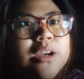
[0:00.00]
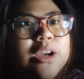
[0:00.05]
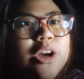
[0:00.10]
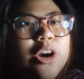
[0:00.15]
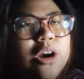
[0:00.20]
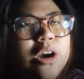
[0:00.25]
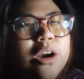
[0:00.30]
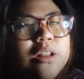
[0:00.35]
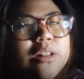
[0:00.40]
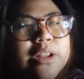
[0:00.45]

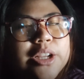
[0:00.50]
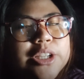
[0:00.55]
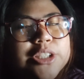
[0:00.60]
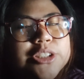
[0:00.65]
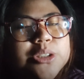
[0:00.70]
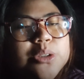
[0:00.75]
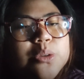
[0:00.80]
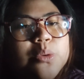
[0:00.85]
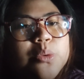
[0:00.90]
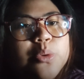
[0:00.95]
or rather
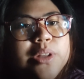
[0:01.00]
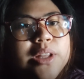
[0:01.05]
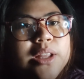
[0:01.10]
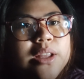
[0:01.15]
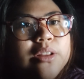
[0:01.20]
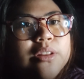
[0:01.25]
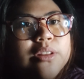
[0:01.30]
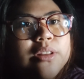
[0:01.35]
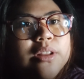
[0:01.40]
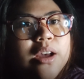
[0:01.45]

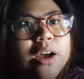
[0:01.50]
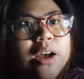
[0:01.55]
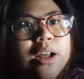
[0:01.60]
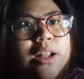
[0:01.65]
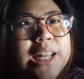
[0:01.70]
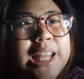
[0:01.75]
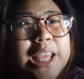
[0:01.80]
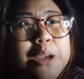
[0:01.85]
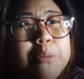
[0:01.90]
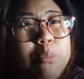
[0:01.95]
excluding the
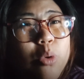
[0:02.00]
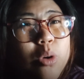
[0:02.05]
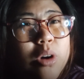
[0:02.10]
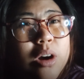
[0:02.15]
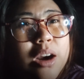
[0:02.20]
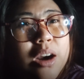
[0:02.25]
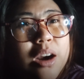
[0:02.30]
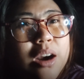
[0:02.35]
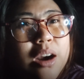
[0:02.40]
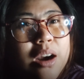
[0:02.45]

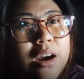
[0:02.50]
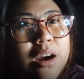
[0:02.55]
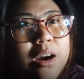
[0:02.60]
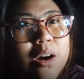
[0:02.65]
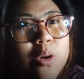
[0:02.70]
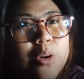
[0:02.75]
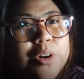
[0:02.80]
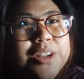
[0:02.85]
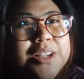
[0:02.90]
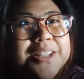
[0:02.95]
labor
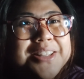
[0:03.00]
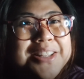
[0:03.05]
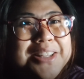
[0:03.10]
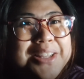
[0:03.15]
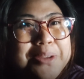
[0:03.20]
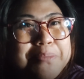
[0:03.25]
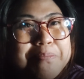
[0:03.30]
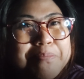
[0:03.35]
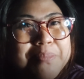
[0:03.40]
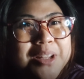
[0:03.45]
or the
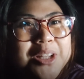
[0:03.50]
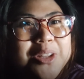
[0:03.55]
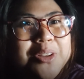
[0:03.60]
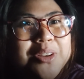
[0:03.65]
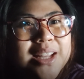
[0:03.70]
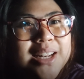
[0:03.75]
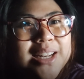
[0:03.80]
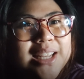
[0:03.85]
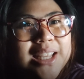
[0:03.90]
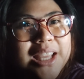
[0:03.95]
tip that you
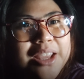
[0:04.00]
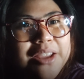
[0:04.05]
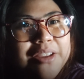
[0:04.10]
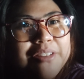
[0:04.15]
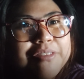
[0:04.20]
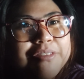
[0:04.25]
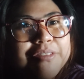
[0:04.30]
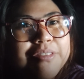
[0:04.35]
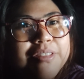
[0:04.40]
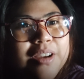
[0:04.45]
can
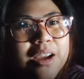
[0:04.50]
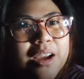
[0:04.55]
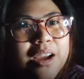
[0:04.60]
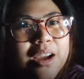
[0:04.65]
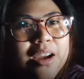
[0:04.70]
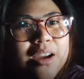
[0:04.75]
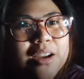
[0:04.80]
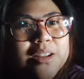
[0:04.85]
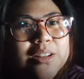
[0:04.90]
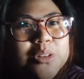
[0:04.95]
give
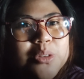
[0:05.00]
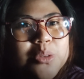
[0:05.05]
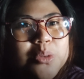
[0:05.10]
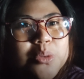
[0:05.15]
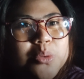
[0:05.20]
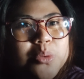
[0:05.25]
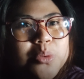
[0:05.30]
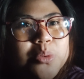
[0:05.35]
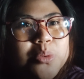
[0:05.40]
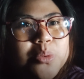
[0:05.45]

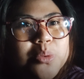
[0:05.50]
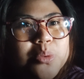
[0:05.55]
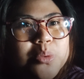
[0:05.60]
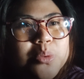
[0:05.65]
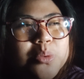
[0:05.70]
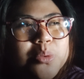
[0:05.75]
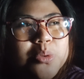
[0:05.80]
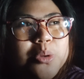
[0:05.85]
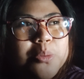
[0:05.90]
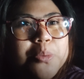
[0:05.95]

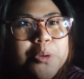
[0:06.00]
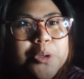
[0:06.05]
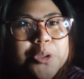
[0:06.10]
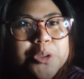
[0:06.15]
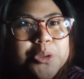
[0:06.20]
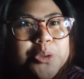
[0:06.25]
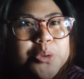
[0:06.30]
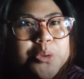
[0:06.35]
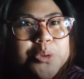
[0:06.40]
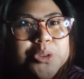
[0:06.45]
to the
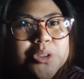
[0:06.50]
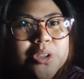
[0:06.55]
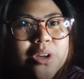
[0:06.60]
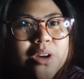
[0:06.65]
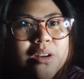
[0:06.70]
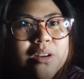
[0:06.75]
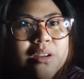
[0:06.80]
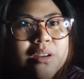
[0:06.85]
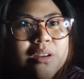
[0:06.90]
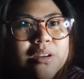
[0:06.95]
person who's
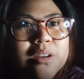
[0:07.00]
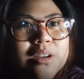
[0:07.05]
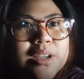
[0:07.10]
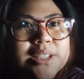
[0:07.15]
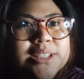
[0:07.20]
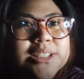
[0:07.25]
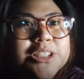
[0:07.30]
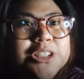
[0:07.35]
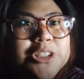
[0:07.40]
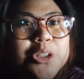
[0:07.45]
gonna
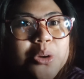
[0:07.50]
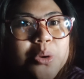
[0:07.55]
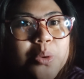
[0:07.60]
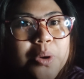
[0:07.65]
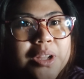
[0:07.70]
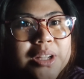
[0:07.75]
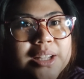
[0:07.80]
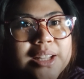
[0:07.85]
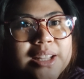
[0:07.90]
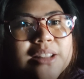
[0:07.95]
assist you
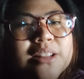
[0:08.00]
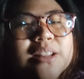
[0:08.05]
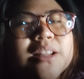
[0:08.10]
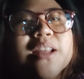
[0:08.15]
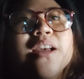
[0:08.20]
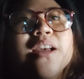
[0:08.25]
on it.